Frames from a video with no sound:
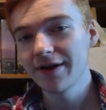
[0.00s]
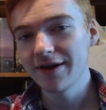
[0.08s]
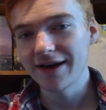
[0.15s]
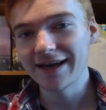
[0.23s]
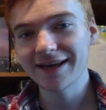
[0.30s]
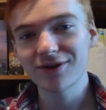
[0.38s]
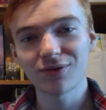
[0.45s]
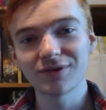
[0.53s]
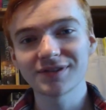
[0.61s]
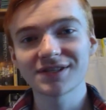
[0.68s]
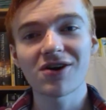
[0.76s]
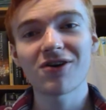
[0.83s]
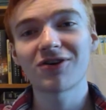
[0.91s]

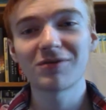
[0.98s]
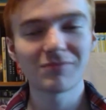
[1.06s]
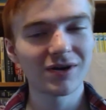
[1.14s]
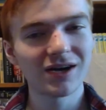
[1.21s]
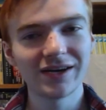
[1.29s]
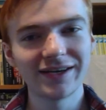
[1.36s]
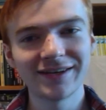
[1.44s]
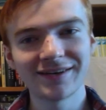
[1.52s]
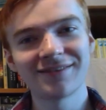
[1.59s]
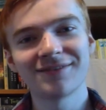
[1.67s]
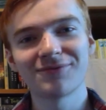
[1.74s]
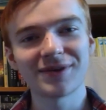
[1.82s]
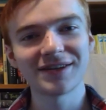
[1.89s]
Acorn's car mine
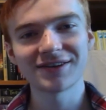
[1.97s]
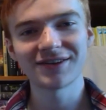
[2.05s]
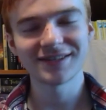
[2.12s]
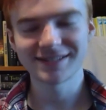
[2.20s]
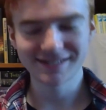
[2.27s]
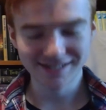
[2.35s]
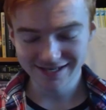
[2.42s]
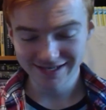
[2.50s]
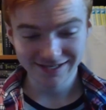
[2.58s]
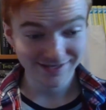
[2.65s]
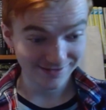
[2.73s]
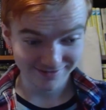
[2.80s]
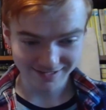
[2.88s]
written on the side.